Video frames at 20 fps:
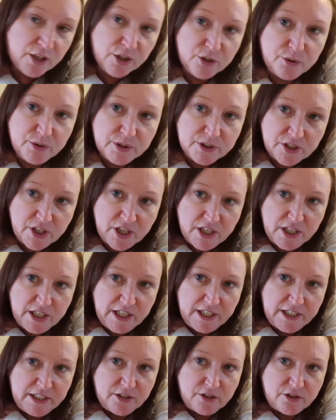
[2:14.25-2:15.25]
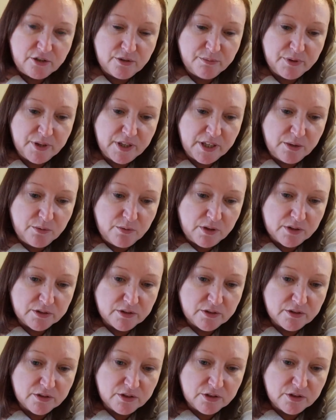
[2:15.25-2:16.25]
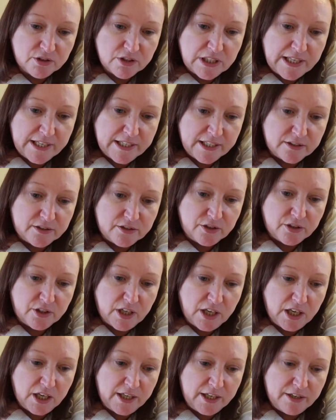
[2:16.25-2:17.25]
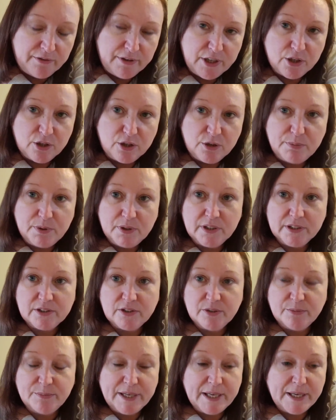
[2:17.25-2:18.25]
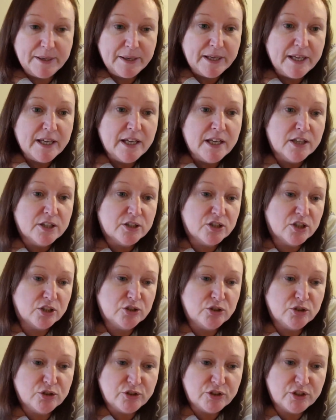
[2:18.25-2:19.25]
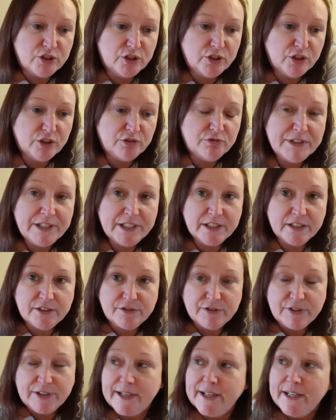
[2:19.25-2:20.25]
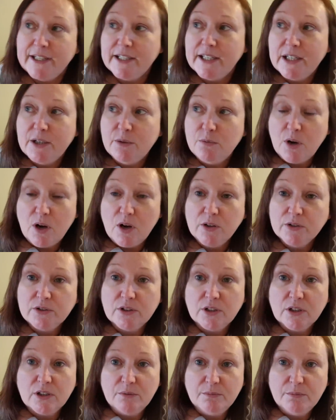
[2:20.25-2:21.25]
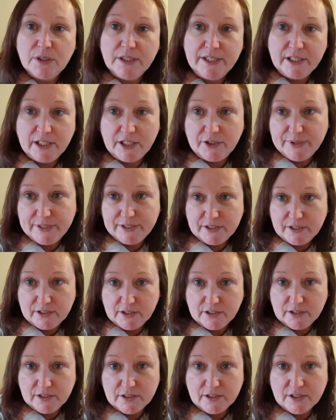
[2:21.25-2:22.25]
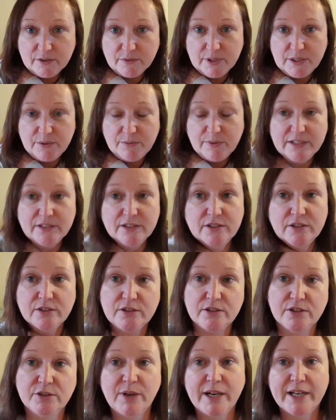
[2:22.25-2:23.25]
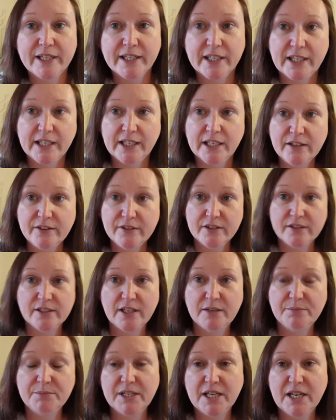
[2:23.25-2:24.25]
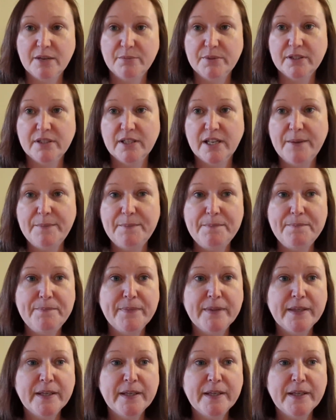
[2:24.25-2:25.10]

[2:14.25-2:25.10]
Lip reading: who are turning it into something it wasn't. So just like to clear it up a little bit. So just to reiterate, it was a complete coincidence that we went to IKEA at the same time as them.